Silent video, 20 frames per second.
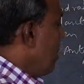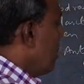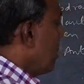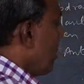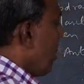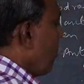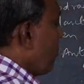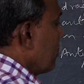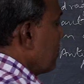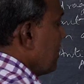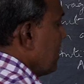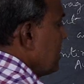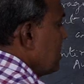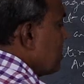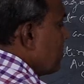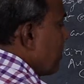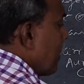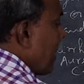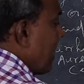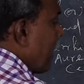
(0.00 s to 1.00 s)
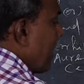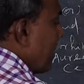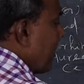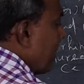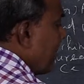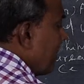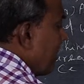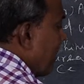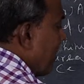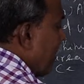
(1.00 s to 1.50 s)
Now this
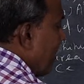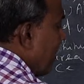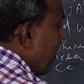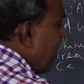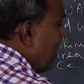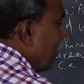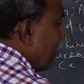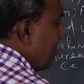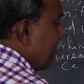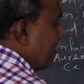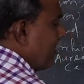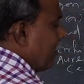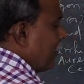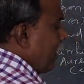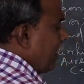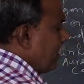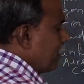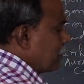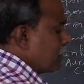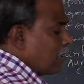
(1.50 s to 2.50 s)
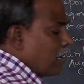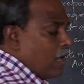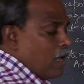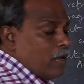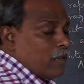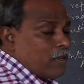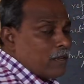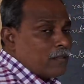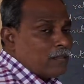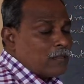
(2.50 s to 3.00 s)
plant dies
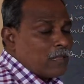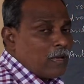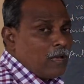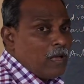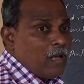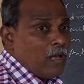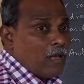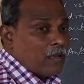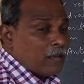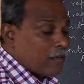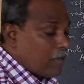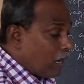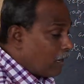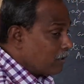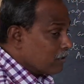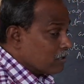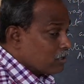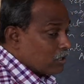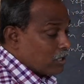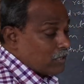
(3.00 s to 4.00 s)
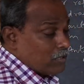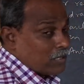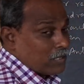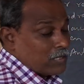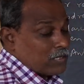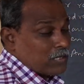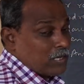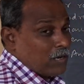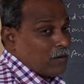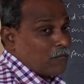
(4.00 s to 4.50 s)
in the young stage
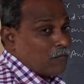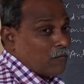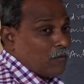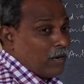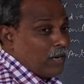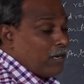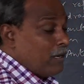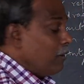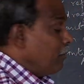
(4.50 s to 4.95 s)
itself. Why?